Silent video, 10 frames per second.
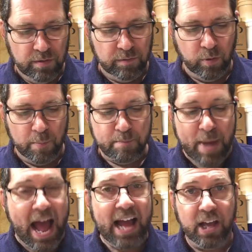for
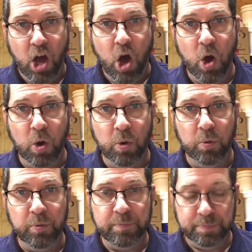
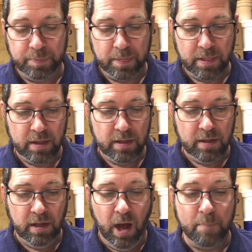backhoe.
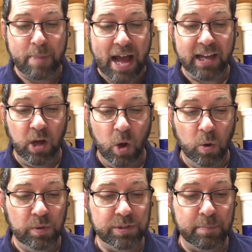A
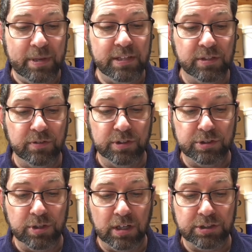backhoe is a piece of
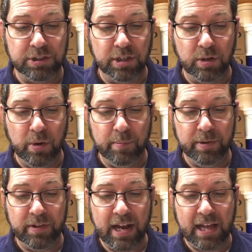construction
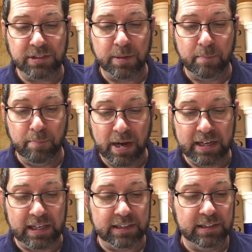equipment that has a
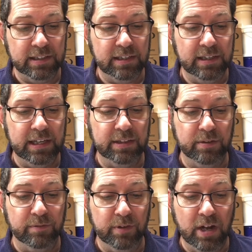bucket in
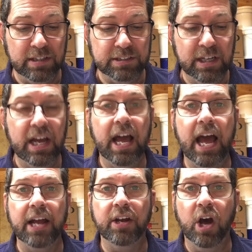the front
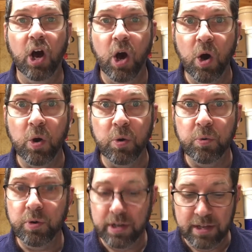and a
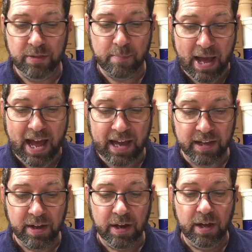hoe in the
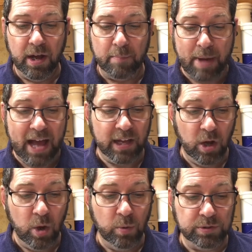back. A
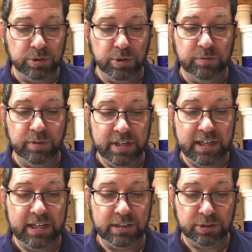backhoe is good for
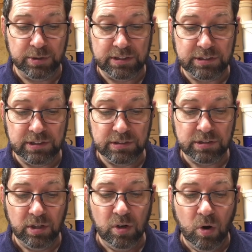digging
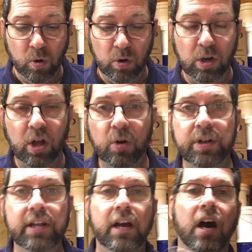trenches or
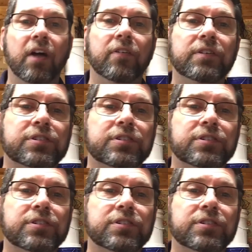loading other